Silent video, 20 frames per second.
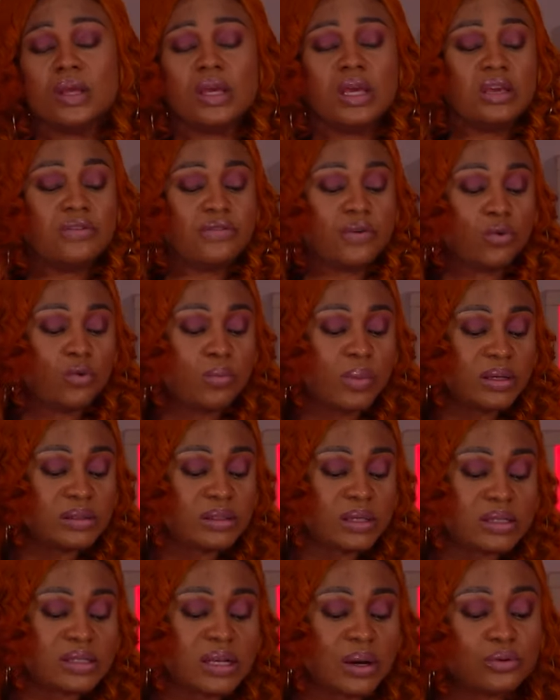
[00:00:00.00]
If a woman
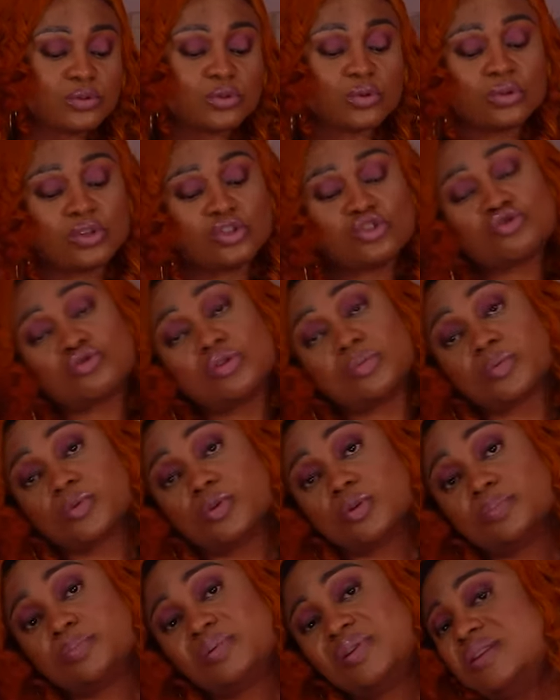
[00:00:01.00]
says, I want to go to the strip
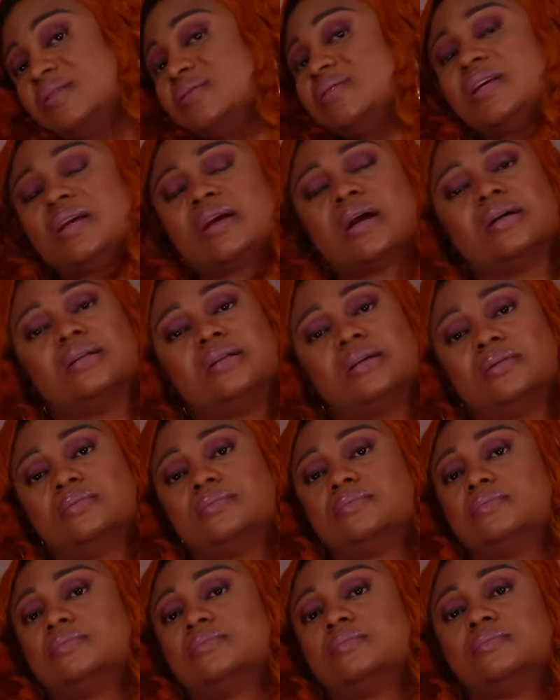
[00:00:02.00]
club, please take her there.
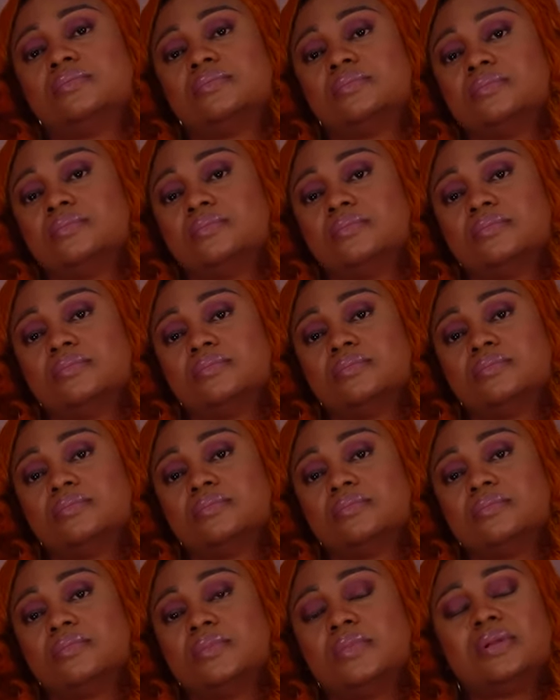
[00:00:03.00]

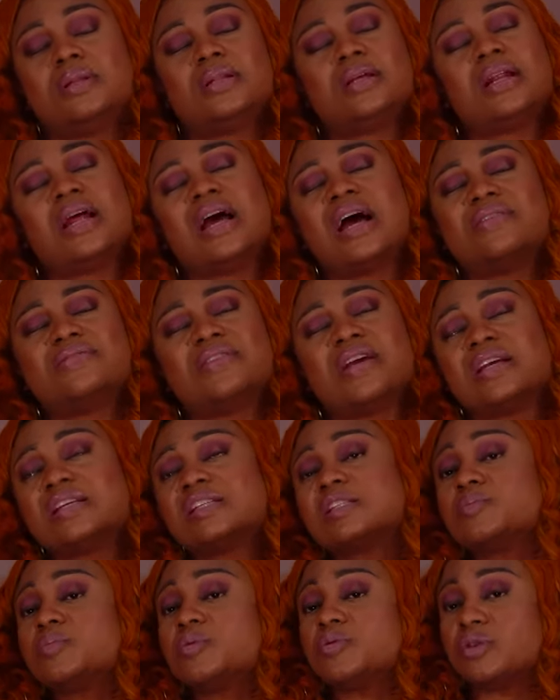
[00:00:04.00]
Let her have that
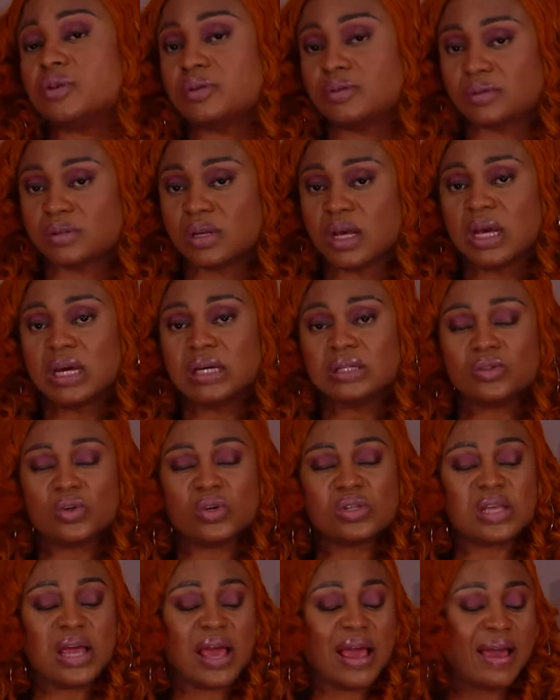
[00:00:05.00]
experience. Don't
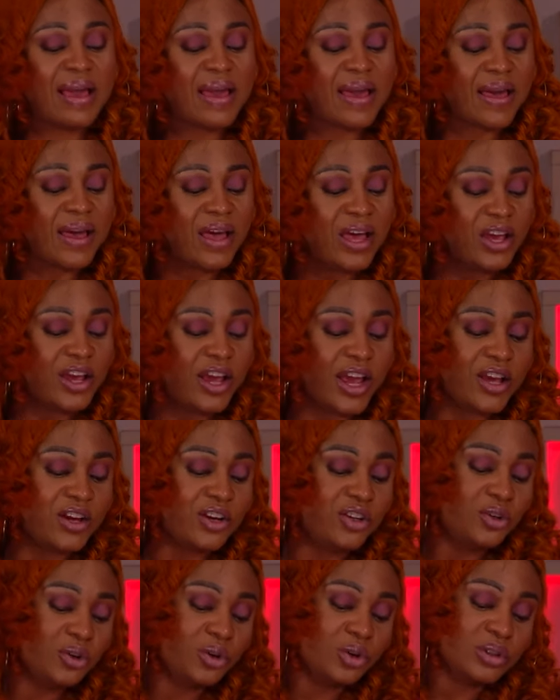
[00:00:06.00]
say,
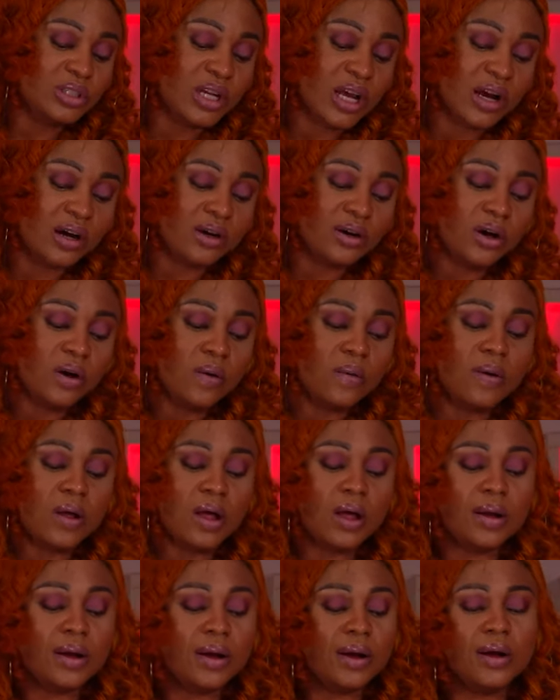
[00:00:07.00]
you know, now
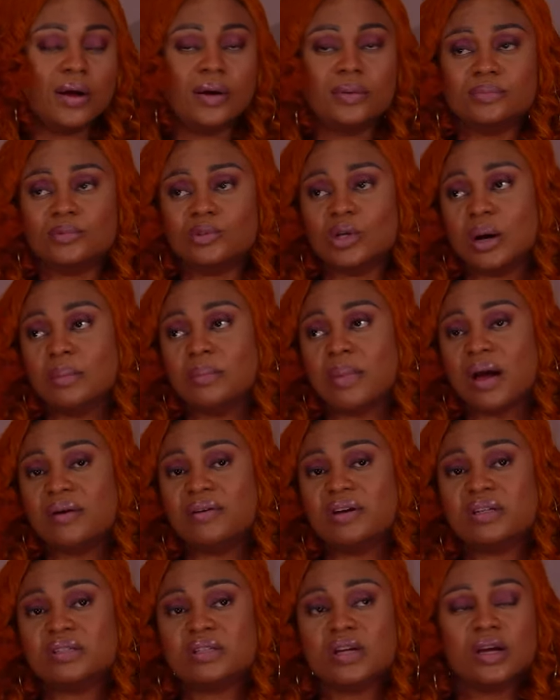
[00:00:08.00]
you are
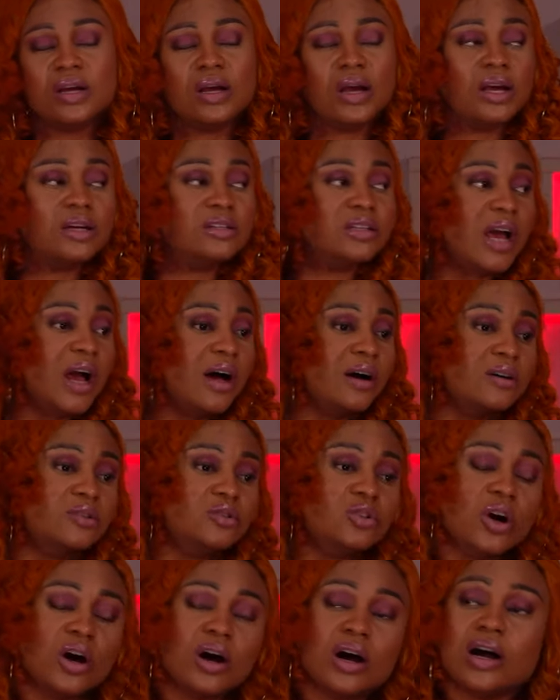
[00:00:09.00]
married, and now
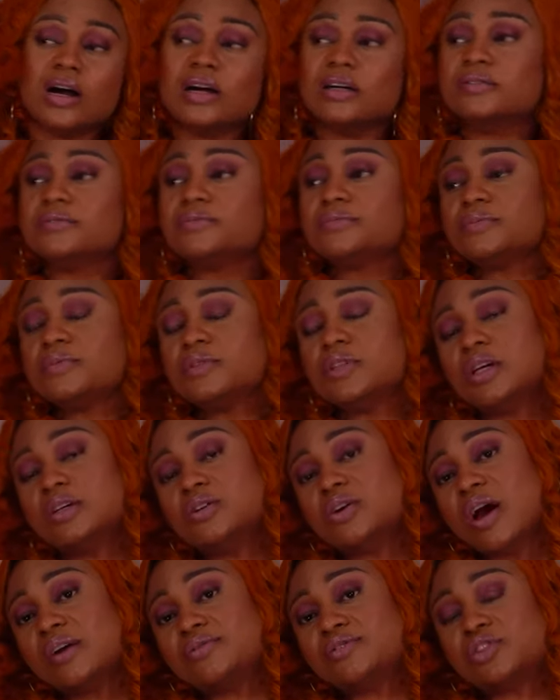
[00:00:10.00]
you
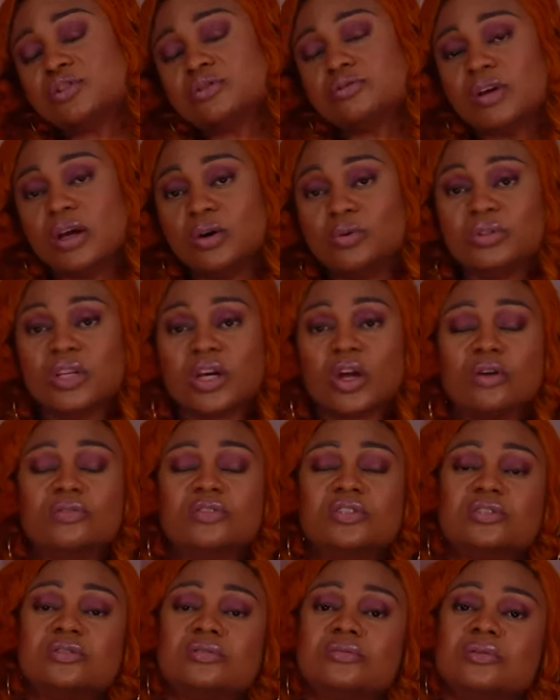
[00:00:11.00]
have children. Who take care of the
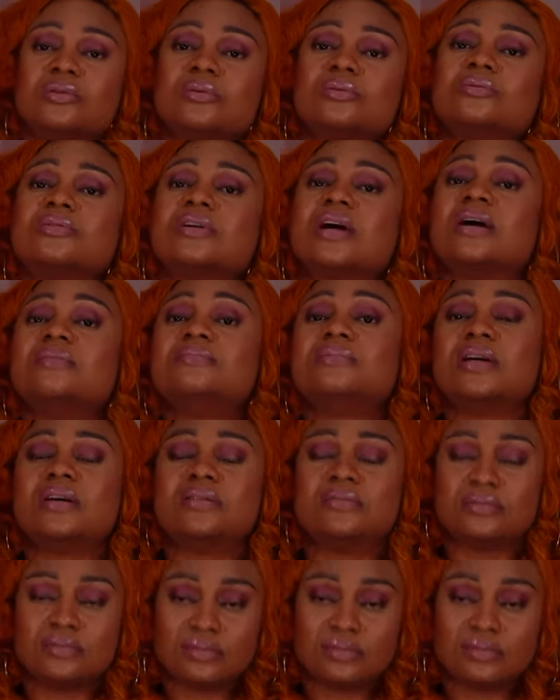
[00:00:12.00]
children? Uncle, calm down.